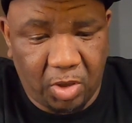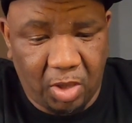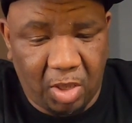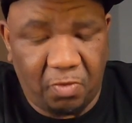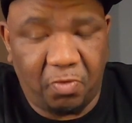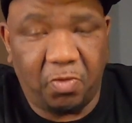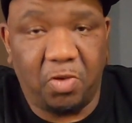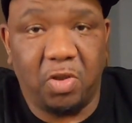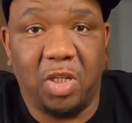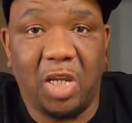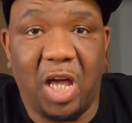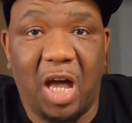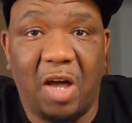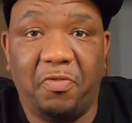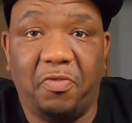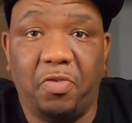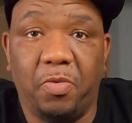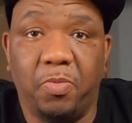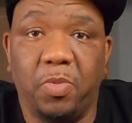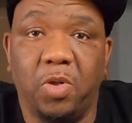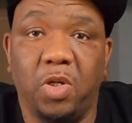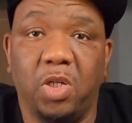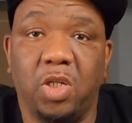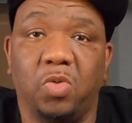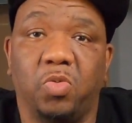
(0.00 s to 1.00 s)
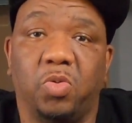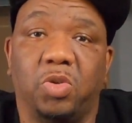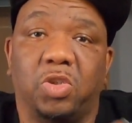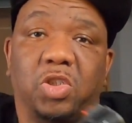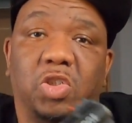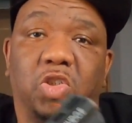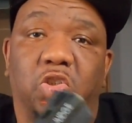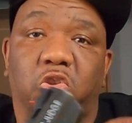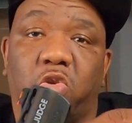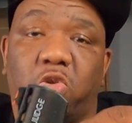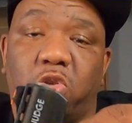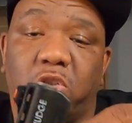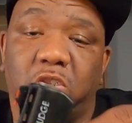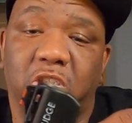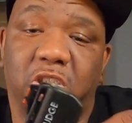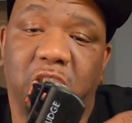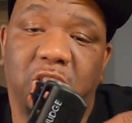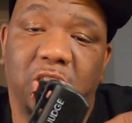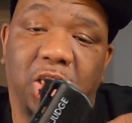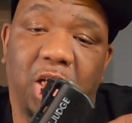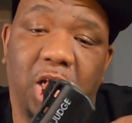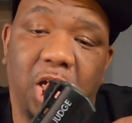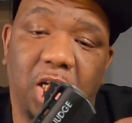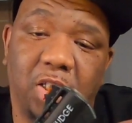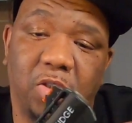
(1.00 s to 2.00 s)
If you're not familiar with the Taurus
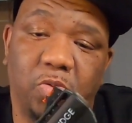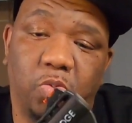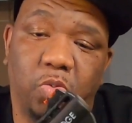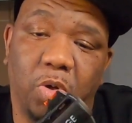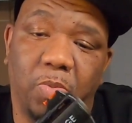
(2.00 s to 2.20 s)
Judge,